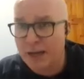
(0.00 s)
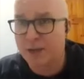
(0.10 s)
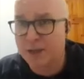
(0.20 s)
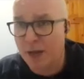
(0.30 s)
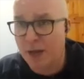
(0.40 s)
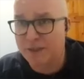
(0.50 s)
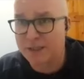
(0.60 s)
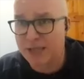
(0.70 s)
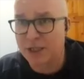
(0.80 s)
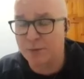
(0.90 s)
would stop us
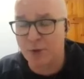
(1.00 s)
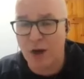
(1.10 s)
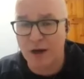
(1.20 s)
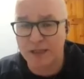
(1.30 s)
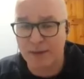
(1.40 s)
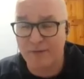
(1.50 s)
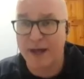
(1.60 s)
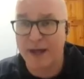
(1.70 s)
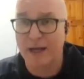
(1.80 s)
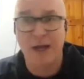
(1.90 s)
getting to an Ireland semi
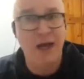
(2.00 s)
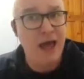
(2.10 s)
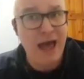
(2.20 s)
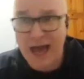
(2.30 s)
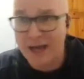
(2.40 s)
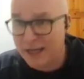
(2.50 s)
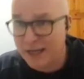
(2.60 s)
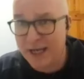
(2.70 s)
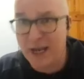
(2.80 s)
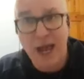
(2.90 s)
final. And
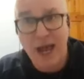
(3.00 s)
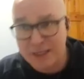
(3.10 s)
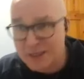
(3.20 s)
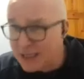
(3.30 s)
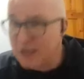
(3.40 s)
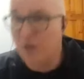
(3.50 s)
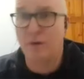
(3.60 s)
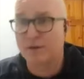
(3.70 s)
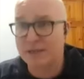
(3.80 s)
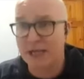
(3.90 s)
again, as you know
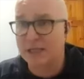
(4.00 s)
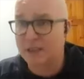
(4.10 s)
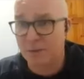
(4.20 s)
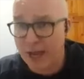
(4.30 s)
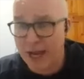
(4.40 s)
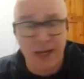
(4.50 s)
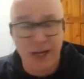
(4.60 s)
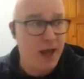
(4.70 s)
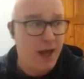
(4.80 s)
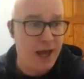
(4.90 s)
yourselves when playing,
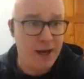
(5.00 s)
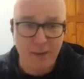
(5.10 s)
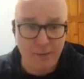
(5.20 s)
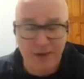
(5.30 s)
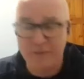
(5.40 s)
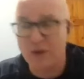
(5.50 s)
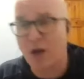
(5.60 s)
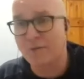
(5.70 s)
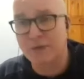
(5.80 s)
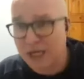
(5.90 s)
and I remember having
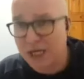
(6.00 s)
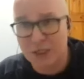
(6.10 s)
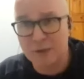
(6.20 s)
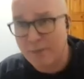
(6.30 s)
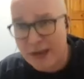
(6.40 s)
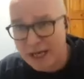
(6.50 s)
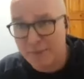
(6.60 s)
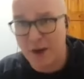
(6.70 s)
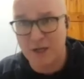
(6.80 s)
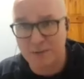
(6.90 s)
conversations with many
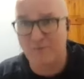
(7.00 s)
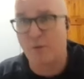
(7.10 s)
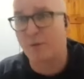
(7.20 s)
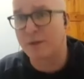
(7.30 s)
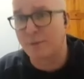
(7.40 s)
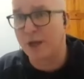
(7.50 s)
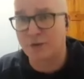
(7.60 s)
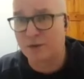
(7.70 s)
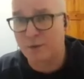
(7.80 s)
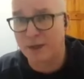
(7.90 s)
players before the breakthrough in
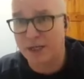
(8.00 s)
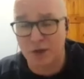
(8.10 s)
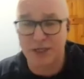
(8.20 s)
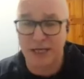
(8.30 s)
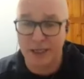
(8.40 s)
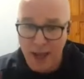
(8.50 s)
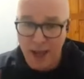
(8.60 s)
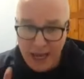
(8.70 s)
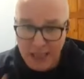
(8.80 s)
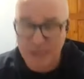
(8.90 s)
2013,
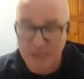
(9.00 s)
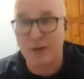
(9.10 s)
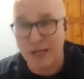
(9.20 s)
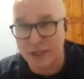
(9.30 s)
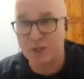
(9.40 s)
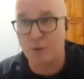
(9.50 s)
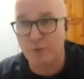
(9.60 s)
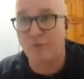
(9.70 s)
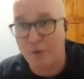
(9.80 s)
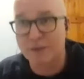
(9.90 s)
it's about getting two
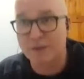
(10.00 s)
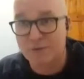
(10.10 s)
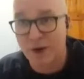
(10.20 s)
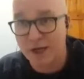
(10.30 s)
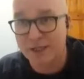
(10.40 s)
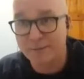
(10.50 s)
performances right.